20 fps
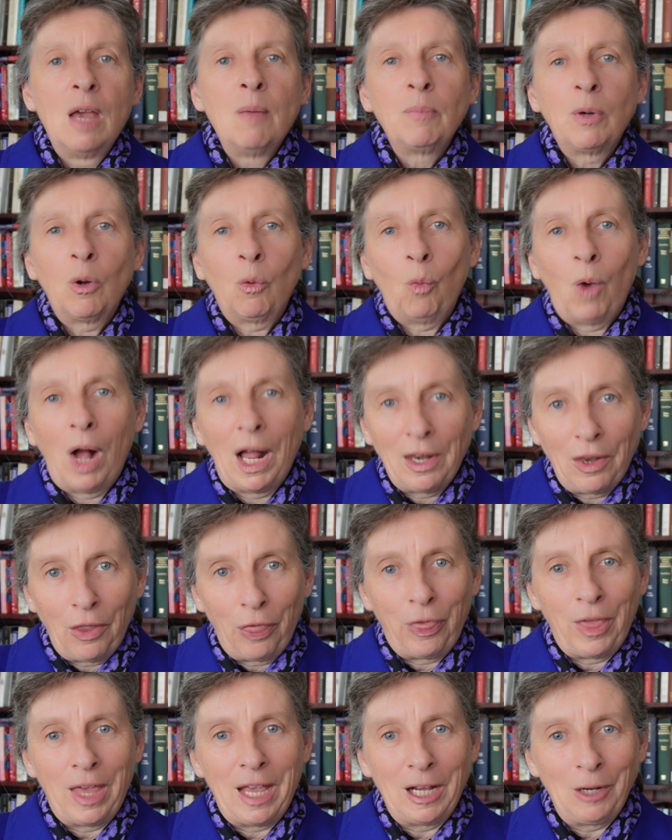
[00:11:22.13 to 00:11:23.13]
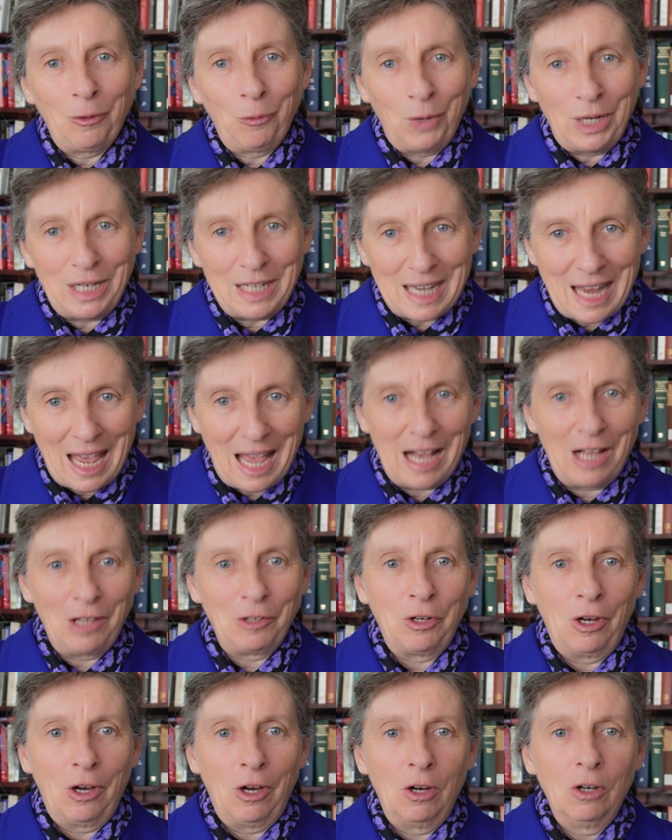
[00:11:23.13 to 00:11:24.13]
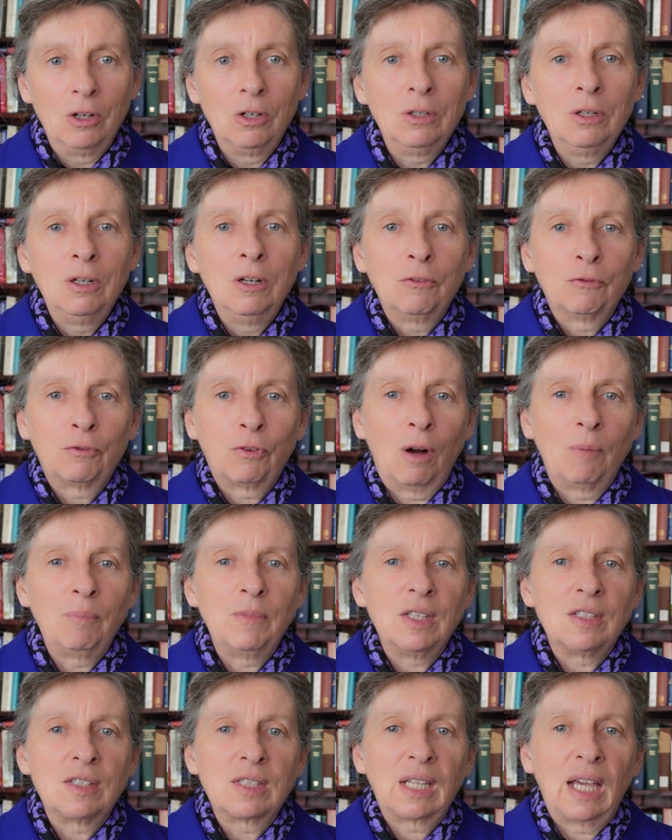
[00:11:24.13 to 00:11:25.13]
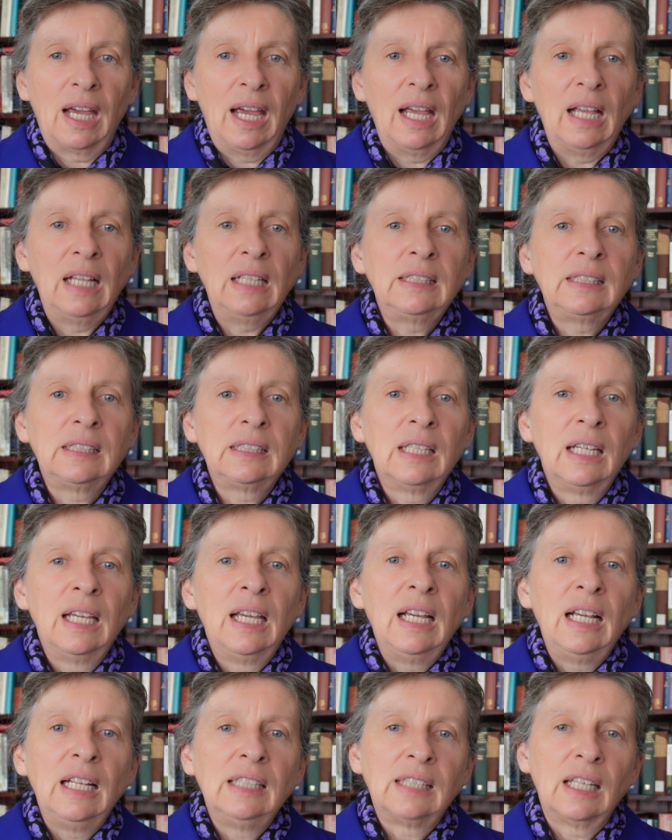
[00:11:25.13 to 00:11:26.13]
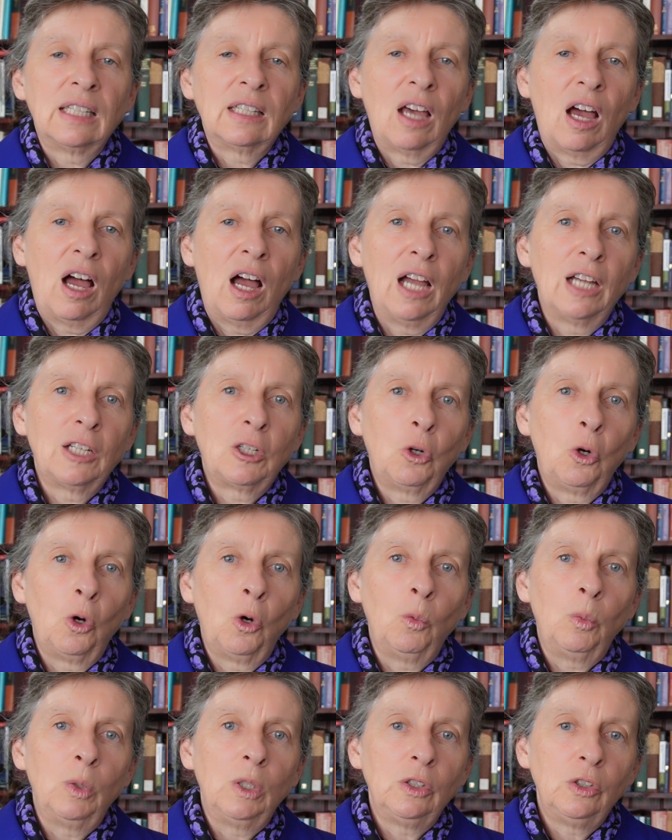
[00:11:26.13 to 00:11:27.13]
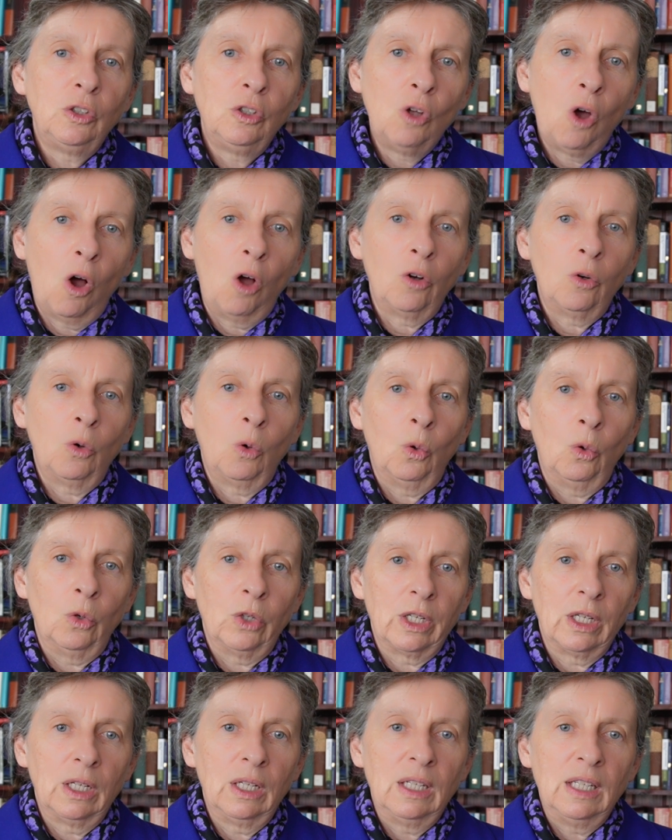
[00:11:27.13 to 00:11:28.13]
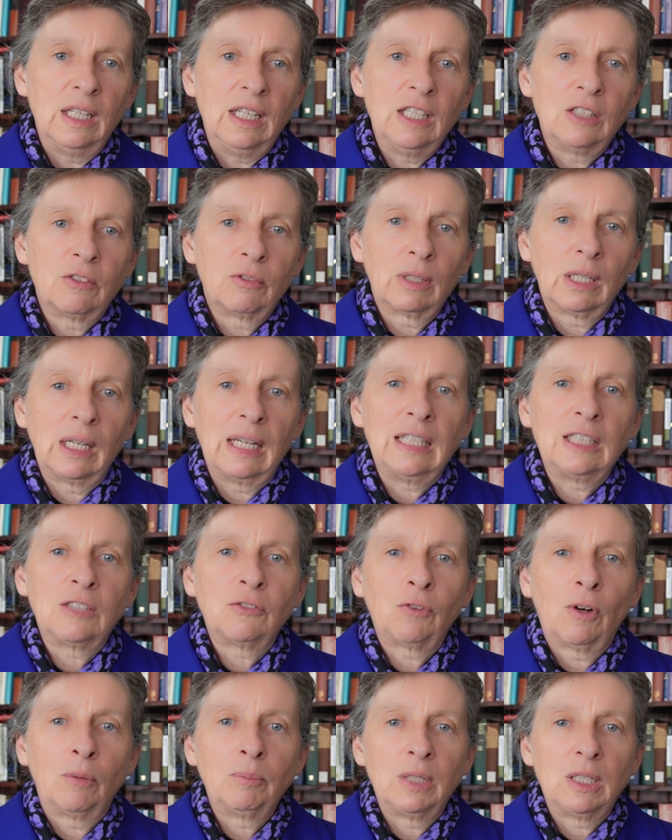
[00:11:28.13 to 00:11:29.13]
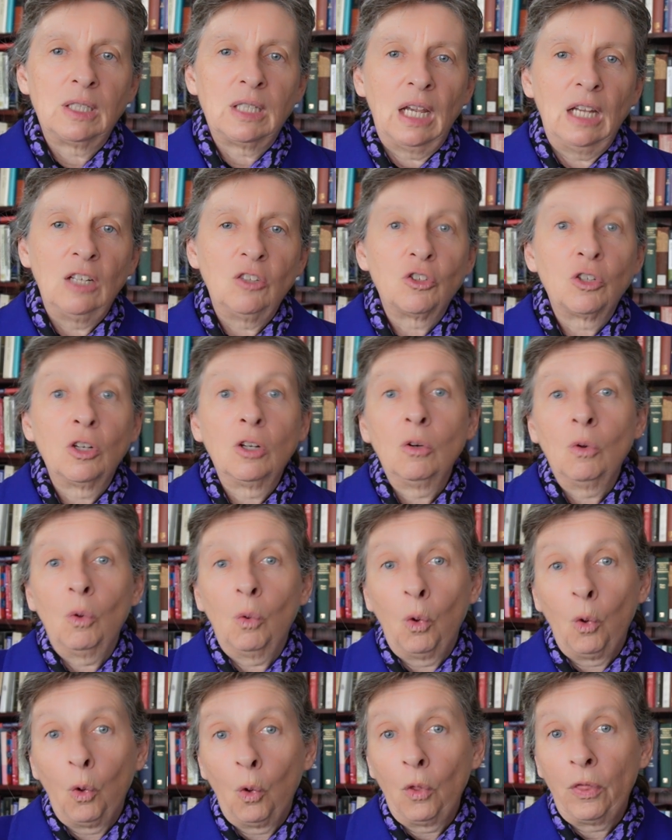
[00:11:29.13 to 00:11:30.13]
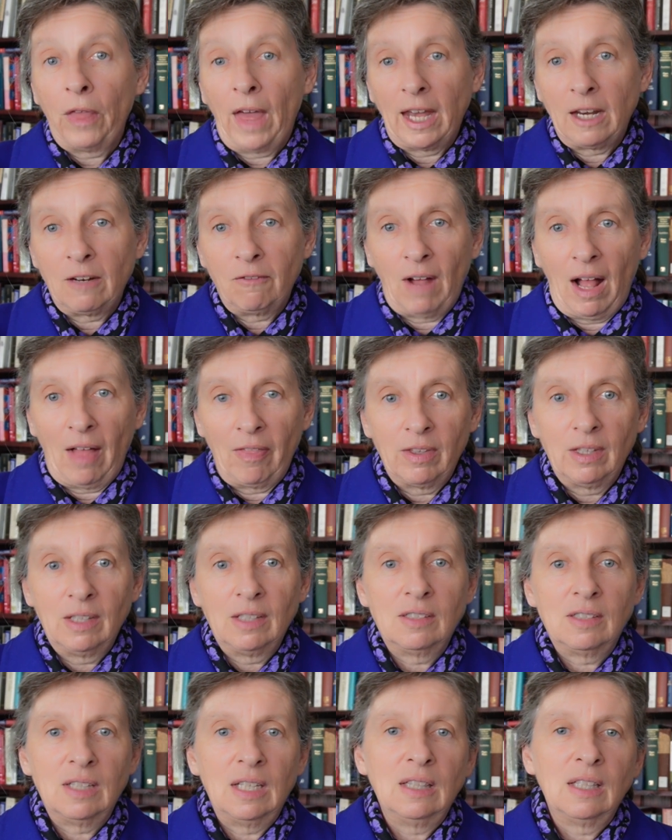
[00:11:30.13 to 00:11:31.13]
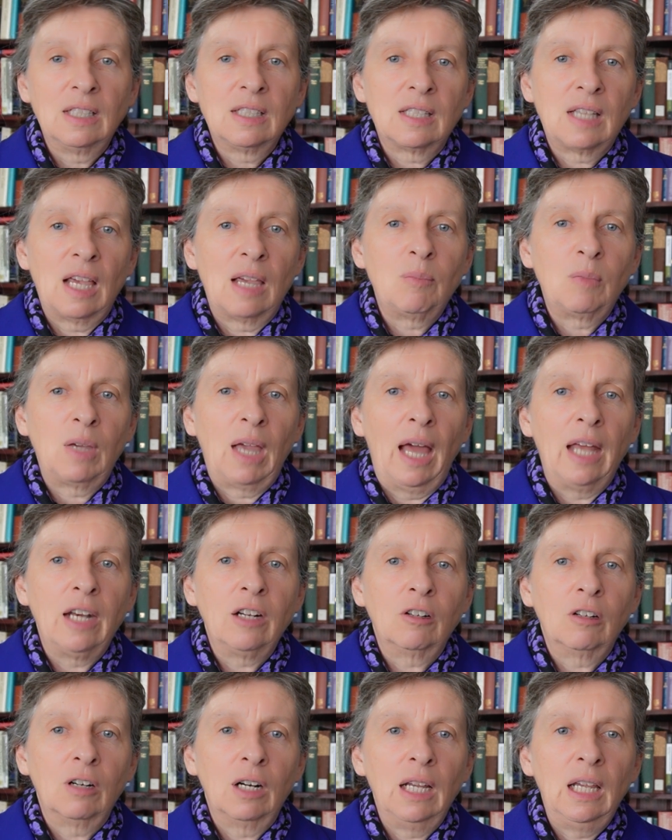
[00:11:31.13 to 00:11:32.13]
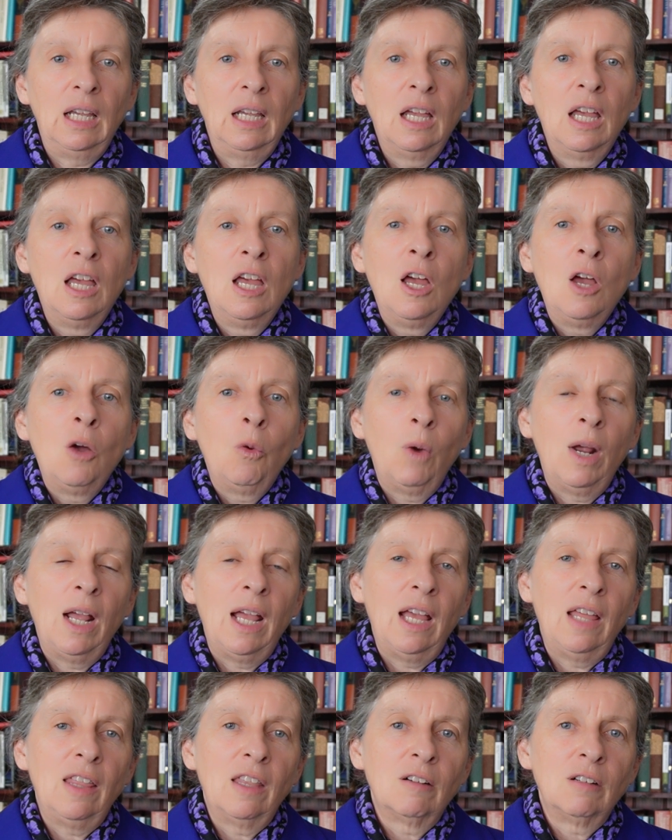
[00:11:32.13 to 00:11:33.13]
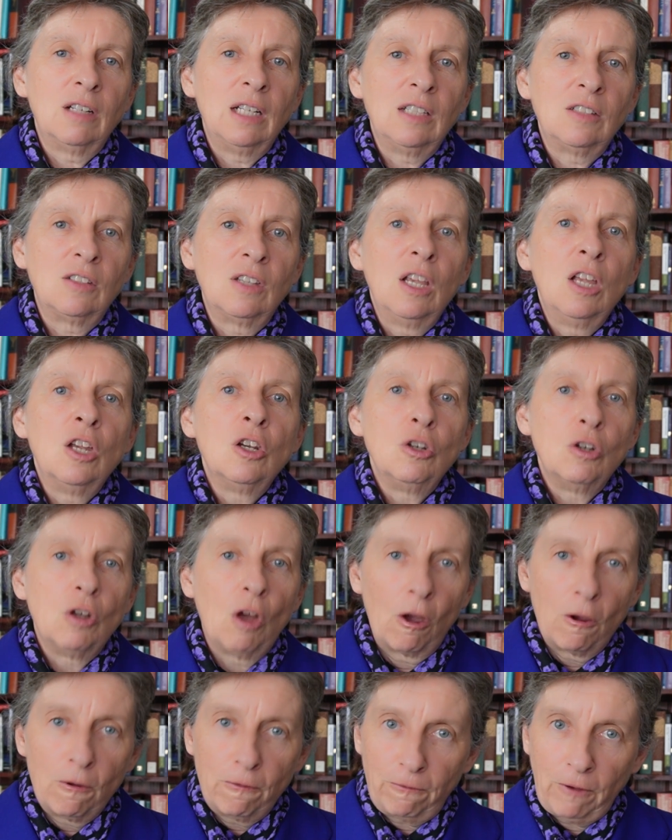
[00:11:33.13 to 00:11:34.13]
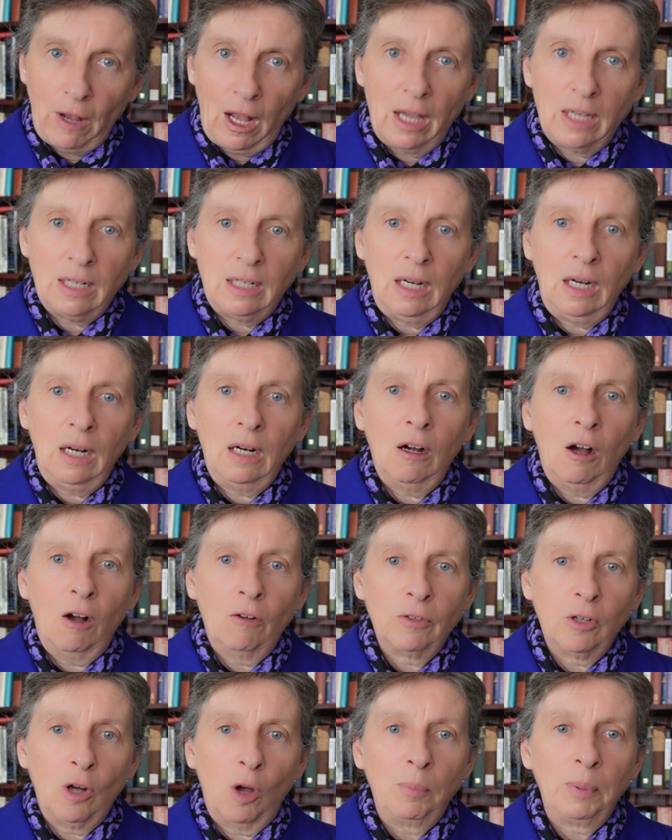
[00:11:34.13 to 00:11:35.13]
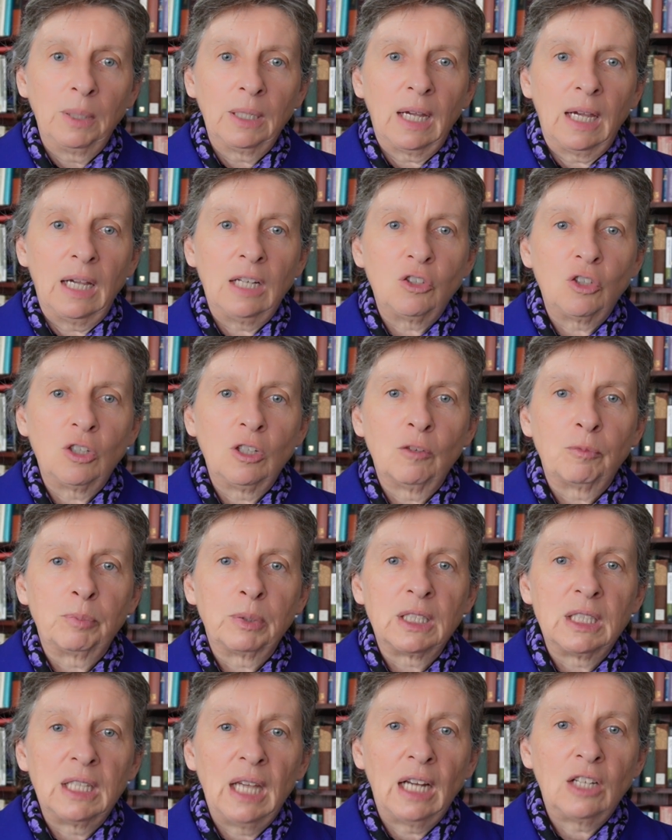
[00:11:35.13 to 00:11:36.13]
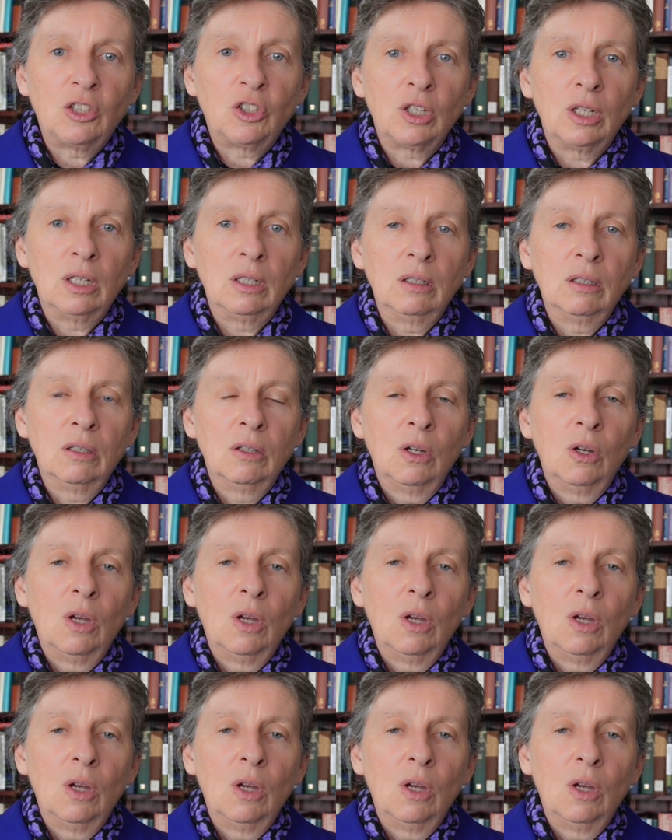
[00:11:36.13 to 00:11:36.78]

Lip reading: But one thing we now know from this case is that the High Court will not order his release from detention or that of others in the same category where there is no finding of an obligation of protection